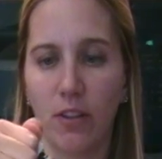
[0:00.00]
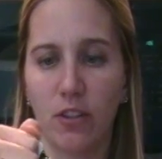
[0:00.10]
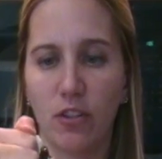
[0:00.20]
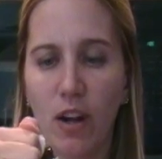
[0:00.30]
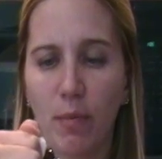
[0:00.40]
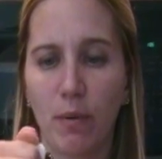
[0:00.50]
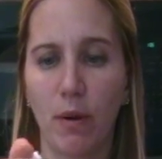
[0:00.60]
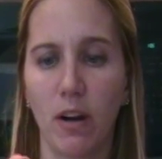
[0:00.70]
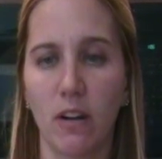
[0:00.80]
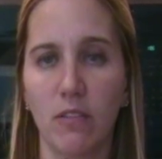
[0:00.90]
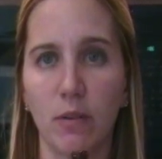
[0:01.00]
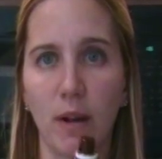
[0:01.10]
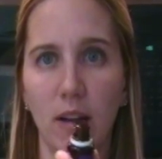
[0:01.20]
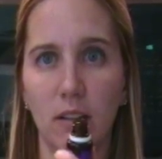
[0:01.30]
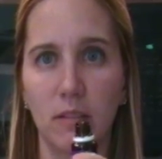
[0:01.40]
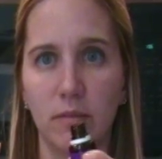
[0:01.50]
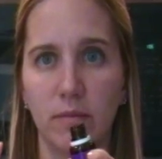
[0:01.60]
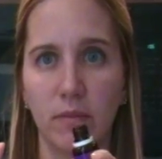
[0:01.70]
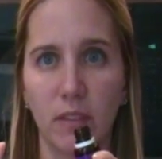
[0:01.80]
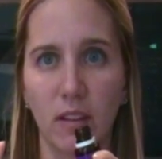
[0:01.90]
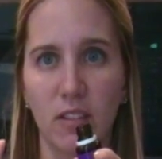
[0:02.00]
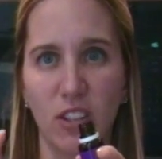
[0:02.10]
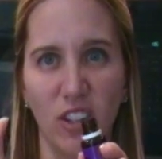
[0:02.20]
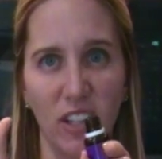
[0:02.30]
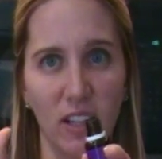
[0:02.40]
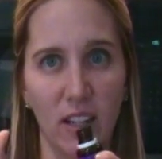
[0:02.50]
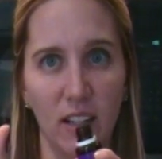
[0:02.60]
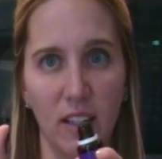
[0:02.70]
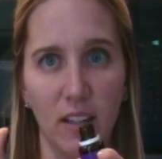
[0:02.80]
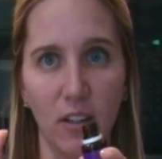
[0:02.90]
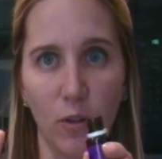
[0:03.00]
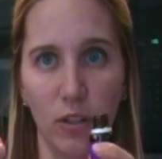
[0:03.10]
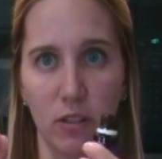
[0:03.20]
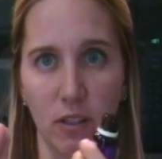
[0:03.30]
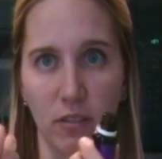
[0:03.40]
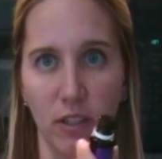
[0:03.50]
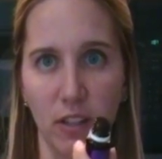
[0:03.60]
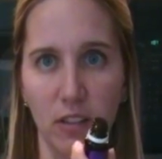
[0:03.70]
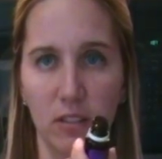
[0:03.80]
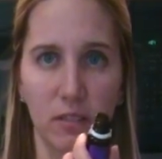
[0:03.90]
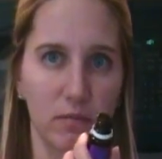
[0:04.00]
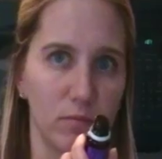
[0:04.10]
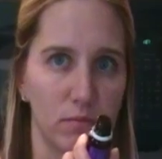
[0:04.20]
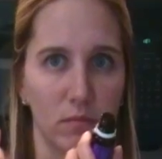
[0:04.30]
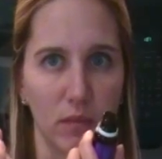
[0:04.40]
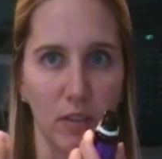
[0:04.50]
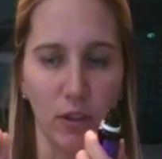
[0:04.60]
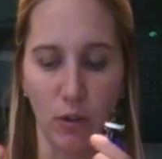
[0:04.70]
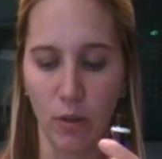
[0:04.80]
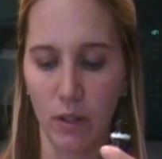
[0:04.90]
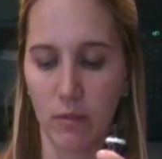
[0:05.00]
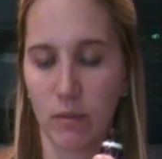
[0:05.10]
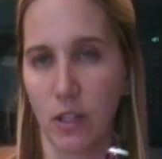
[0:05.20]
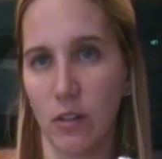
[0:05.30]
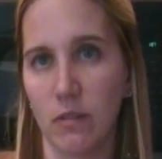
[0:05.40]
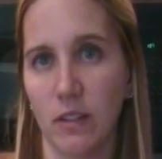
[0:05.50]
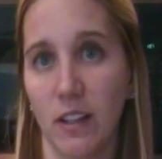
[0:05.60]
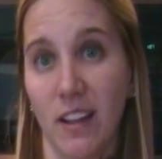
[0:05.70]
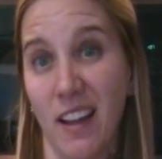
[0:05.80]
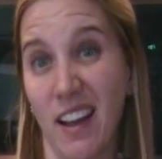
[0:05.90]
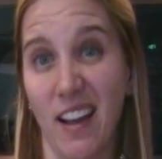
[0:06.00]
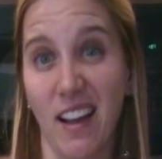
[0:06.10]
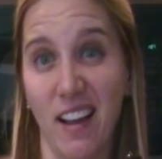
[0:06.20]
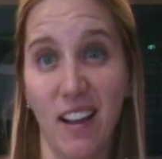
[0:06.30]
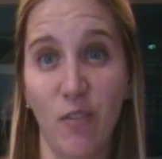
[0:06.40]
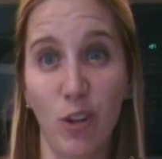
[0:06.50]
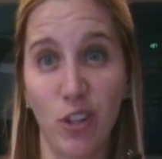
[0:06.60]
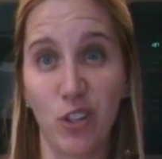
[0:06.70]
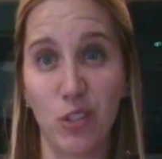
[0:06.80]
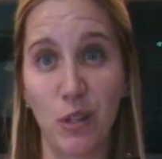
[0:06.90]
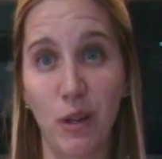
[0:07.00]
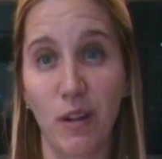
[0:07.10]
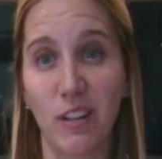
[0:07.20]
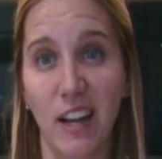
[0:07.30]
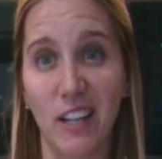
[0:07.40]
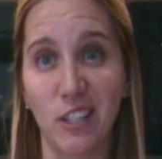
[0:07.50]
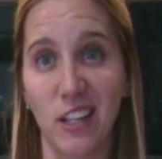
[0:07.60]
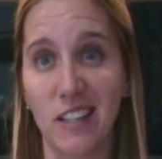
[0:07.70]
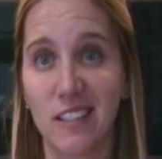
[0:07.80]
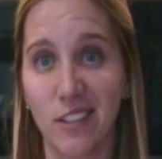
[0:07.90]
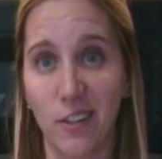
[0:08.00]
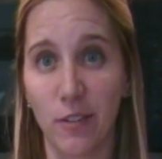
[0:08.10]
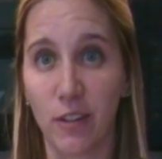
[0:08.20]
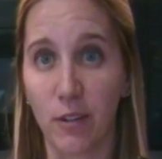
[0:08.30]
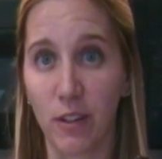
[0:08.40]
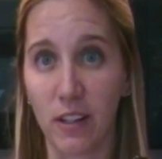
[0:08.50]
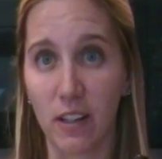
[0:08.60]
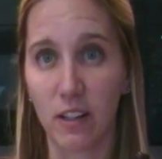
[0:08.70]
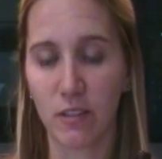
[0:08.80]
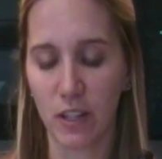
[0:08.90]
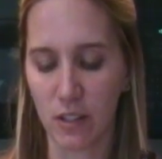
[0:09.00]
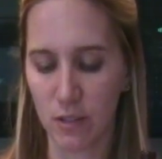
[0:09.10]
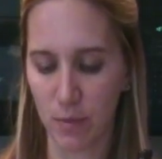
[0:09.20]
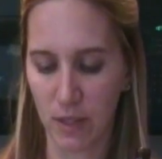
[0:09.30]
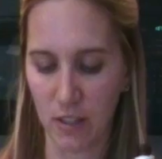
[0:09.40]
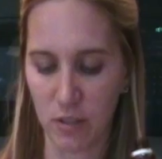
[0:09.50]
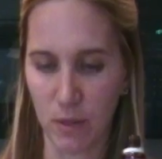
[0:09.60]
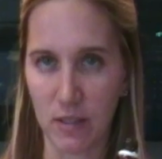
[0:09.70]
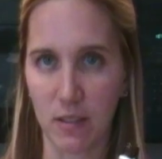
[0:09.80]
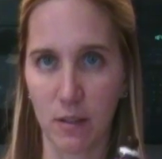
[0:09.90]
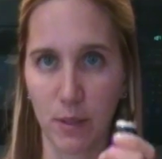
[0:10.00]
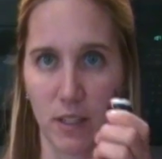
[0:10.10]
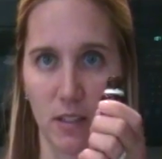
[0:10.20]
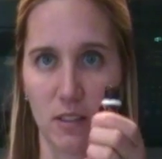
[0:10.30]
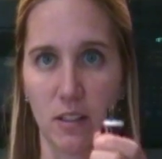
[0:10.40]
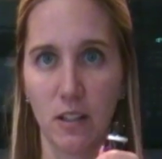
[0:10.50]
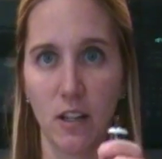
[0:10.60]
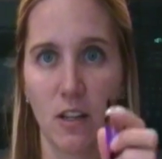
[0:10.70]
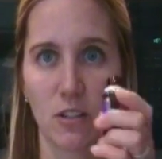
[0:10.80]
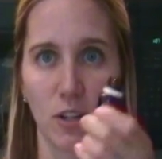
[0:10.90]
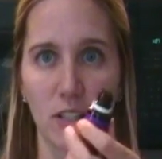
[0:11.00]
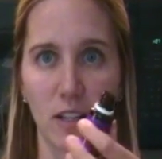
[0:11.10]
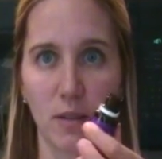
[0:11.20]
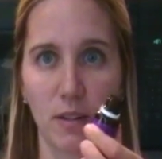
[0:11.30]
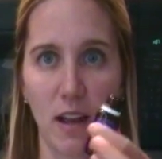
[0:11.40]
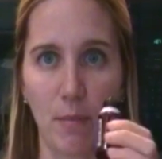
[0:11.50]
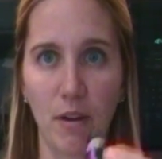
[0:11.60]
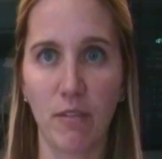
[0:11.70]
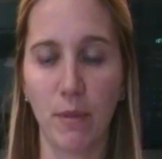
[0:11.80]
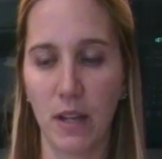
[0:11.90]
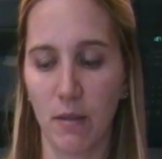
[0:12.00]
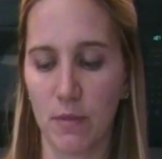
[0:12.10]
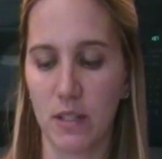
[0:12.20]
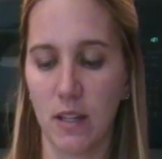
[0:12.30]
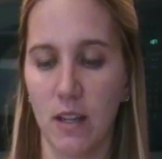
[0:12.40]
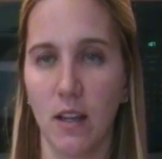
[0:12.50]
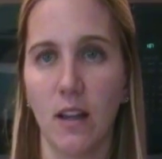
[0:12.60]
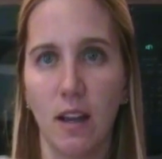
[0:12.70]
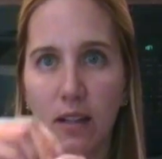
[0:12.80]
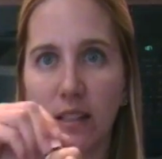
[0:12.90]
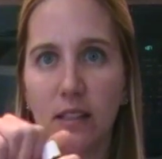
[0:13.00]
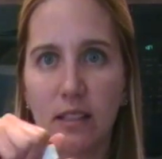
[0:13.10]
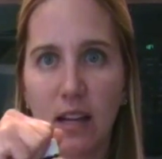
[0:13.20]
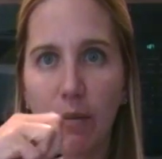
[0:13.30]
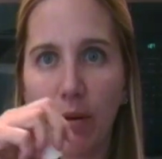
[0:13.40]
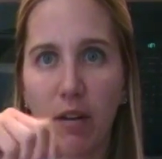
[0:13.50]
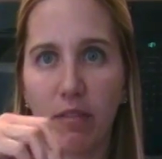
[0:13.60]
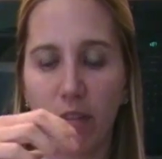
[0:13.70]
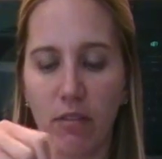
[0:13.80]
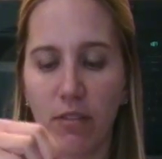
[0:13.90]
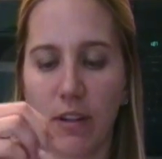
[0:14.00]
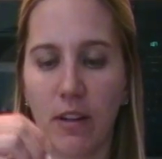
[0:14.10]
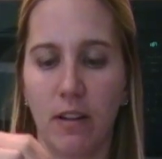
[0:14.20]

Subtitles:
the dropper part of your bottle so you don't get any oils on your fingers. If you don't want, when you're using dyes, you don't really want it on your fingers, but that just makes it a little bit easier. So I take the top off of my empty, I take the top off of